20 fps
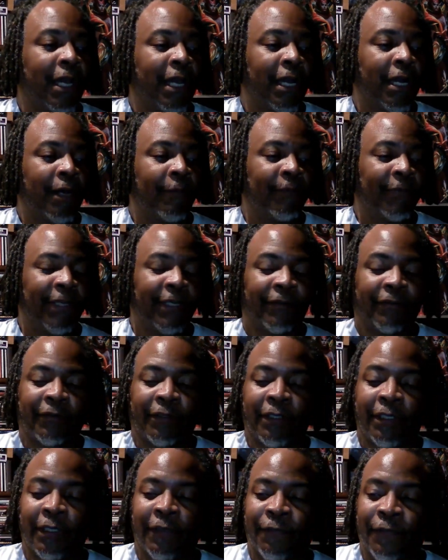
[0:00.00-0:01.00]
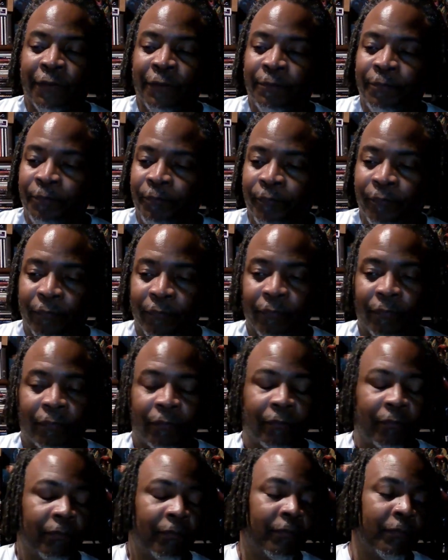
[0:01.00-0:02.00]
it's given
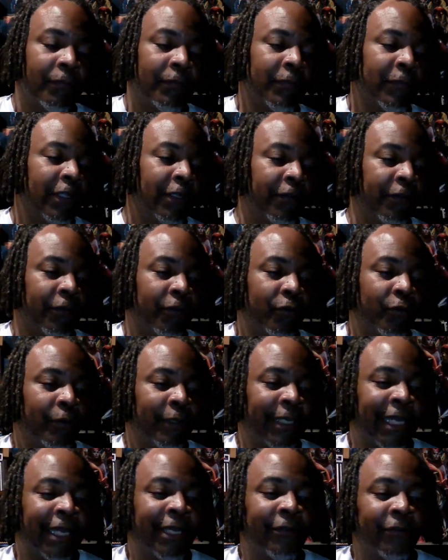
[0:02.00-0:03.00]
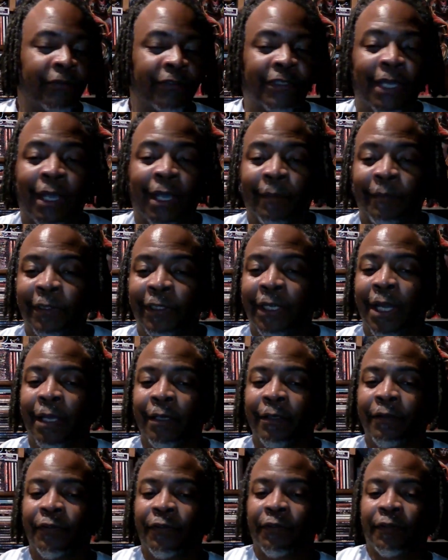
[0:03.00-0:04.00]
the creators time to
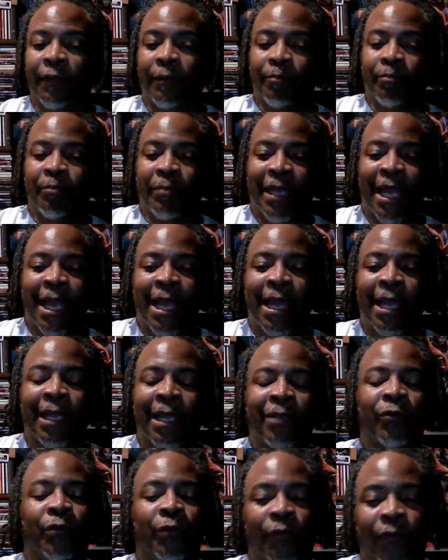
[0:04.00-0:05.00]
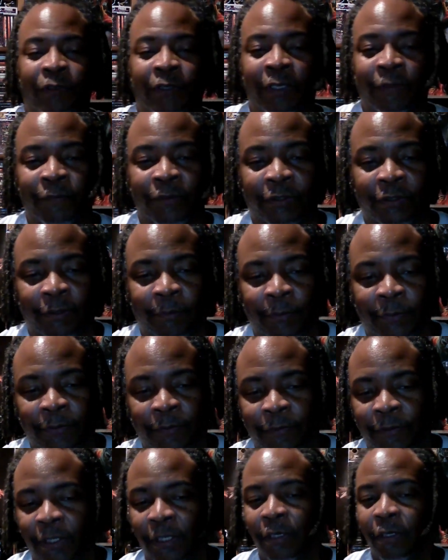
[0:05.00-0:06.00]
kind of sit back, or it's given some
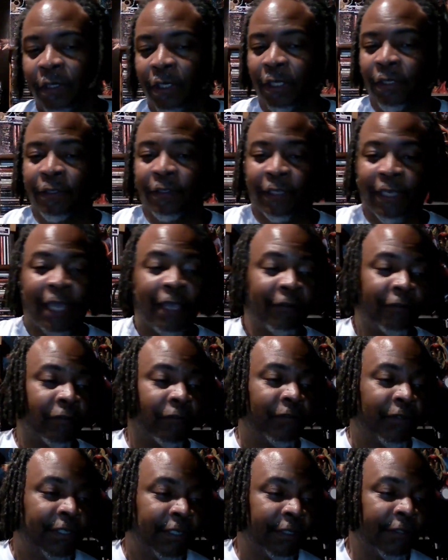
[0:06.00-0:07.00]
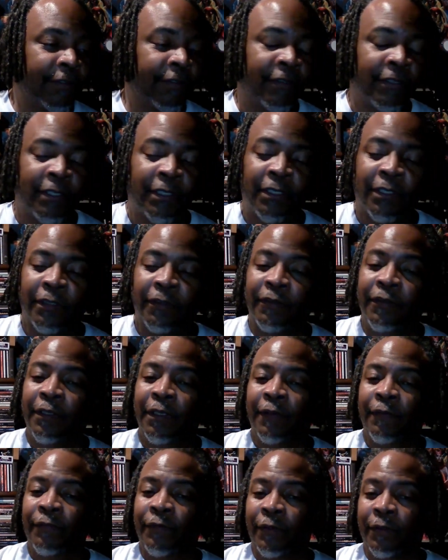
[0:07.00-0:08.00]
of, in the case of Disney, it's
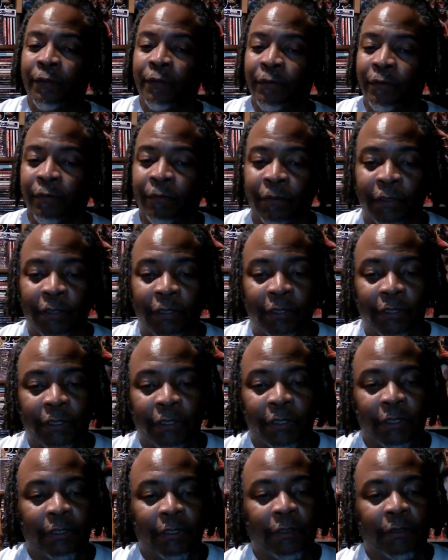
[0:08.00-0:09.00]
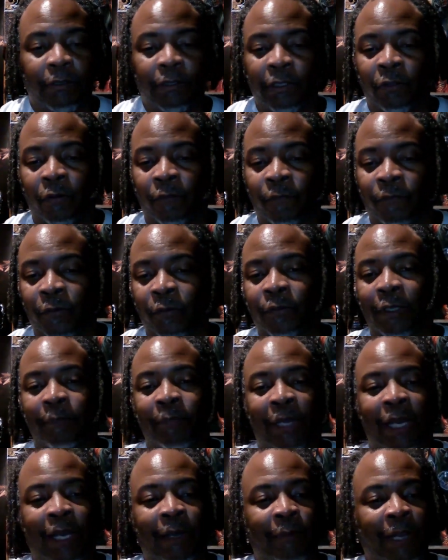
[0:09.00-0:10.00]
given, you know, folks
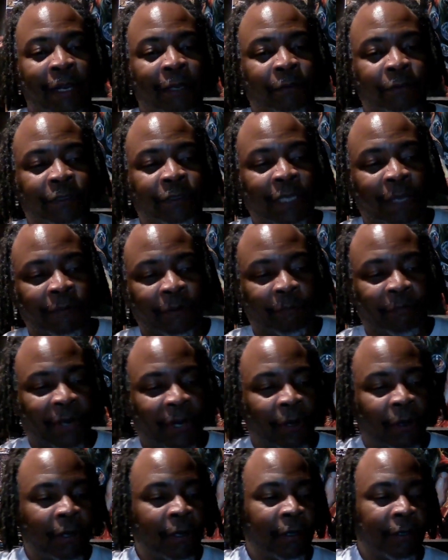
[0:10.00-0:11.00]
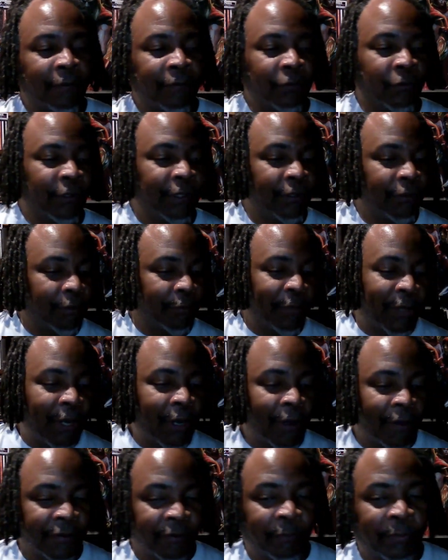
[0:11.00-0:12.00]
like Bob Iger time to pause or hit the
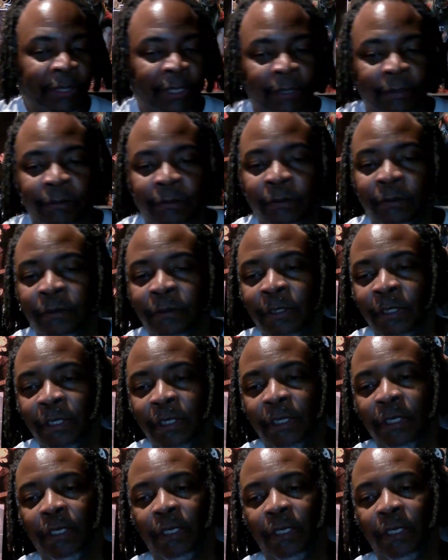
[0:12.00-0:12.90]
pause button.